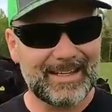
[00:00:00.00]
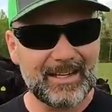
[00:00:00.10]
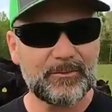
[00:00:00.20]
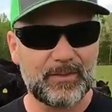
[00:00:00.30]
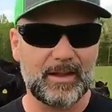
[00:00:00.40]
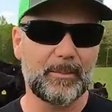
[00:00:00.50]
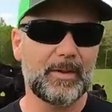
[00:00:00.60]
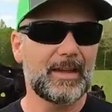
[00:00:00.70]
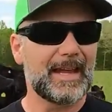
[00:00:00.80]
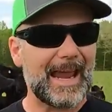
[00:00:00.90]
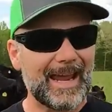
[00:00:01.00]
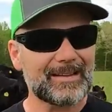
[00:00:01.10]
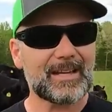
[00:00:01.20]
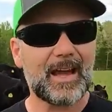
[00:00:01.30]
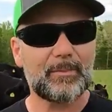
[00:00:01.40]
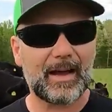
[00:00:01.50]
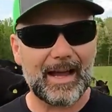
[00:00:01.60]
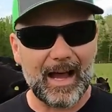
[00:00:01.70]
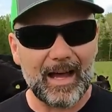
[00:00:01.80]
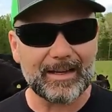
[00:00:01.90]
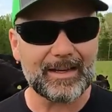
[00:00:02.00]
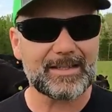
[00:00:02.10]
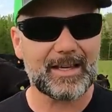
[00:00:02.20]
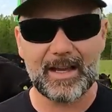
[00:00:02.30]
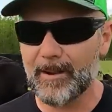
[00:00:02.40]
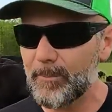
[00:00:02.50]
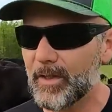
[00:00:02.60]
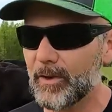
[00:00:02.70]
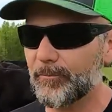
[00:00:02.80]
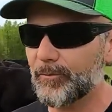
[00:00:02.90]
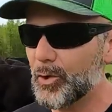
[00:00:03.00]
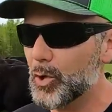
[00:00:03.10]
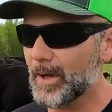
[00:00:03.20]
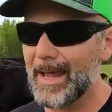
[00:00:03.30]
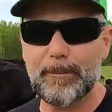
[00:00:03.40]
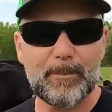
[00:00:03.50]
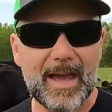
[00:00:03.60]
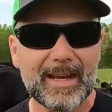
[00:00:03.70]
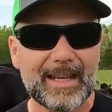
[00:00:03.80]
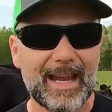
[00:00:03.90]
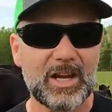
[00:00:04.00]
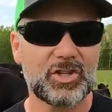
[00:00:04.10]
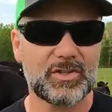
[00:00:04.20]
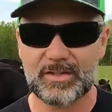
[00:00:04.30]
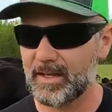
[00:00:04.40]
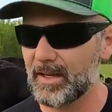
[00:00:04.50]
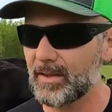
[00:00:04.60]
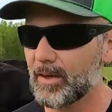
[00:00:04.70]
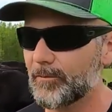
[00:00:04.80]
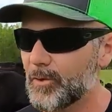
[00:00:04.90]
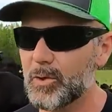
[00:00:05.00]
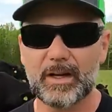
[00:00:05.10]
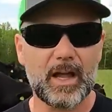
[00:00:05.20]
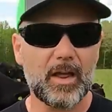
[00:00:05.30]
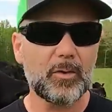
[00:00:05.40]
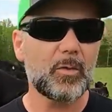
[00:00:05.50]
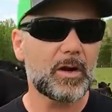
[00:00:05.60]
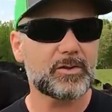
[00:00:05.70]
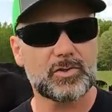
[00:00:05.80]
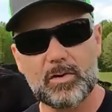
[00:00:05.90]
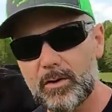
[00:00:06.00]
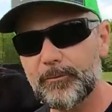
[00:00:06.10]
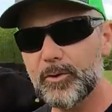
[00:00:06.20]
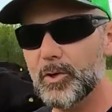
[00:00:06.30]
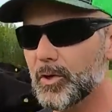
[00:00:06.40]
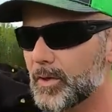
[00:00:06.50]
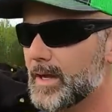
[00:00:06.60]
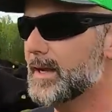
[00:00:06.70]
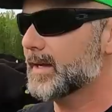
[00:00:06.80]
give them antibiotics in their food and medications in their food. In other words, your food